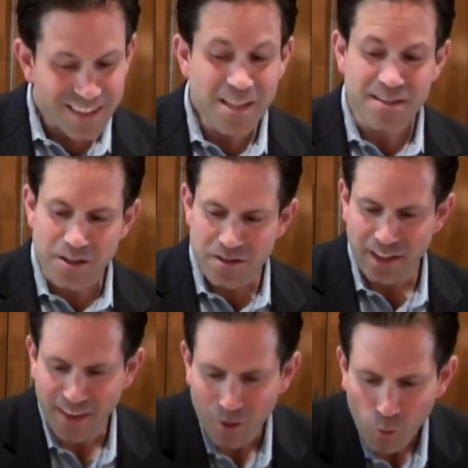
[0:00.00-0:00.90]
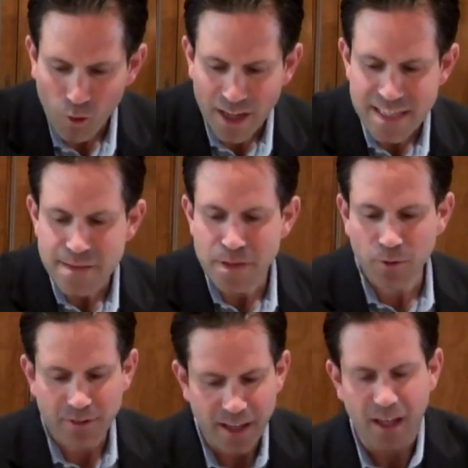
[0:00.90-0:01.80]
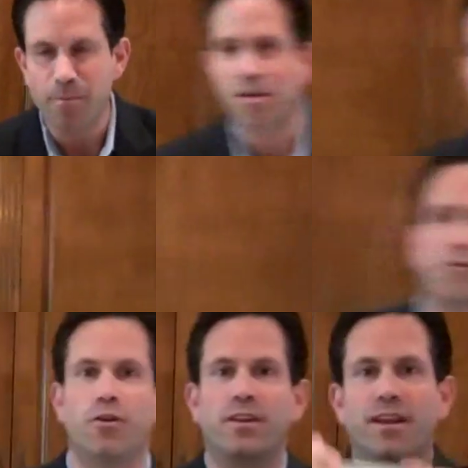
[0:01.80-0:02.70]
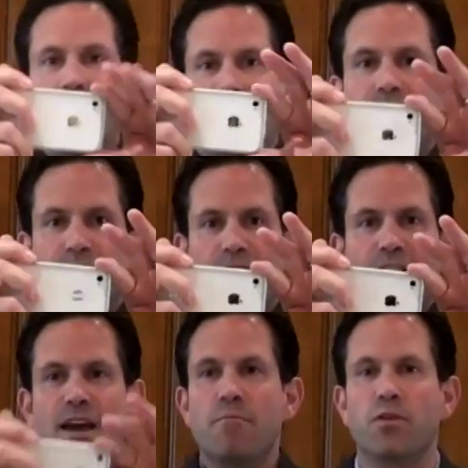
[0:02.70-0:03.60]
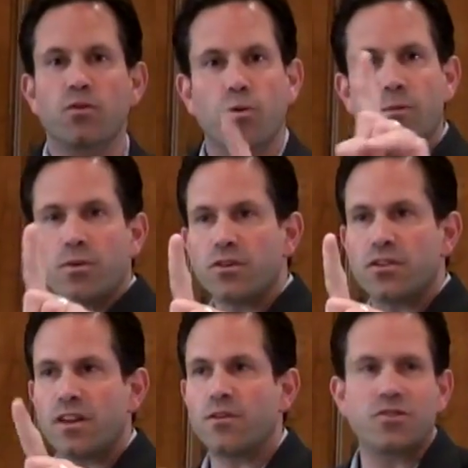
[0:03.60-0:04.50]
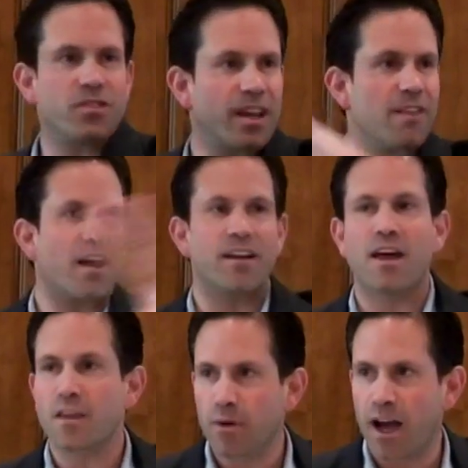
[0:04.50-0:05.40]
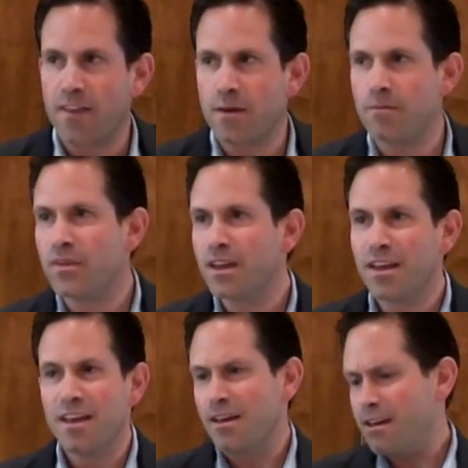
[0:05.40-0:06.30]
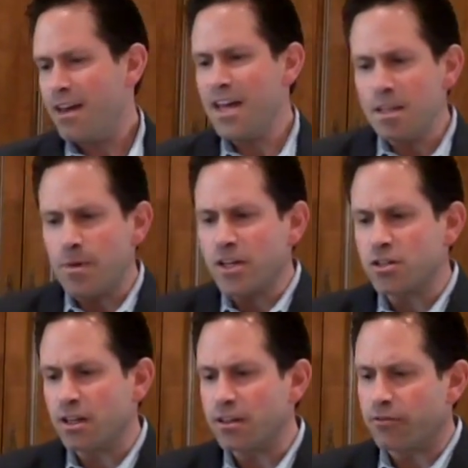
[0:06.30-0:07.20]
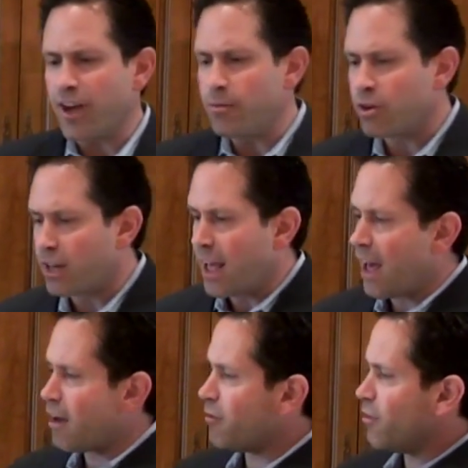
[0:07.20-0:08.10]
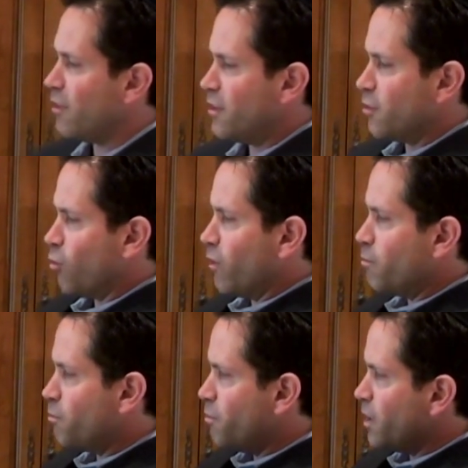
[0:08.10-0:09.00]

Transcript: Here's an interesting thing. When I see people taking a picture with their cell phone like this, but there's one person and there's just like a lot of nothing behind them, in the picture, in the frame, you're going to have this one